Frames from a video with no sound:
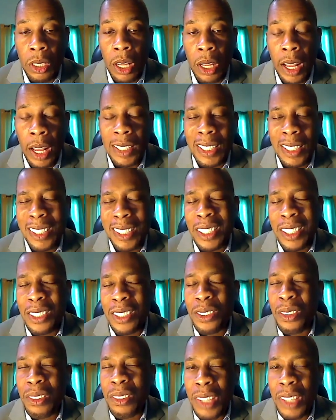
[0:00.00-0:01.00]
And it is
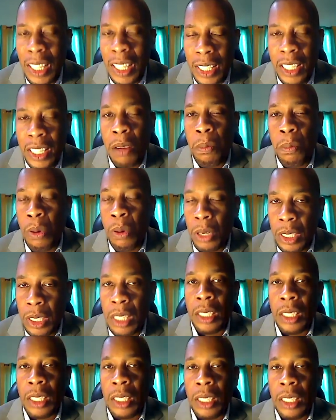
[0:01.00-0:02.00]
really
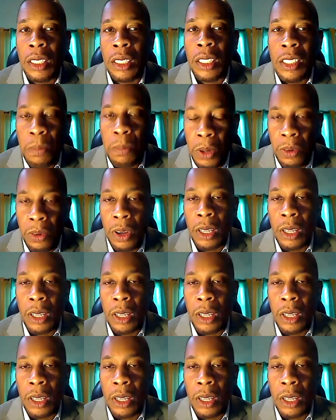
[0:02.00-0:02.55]
important in this period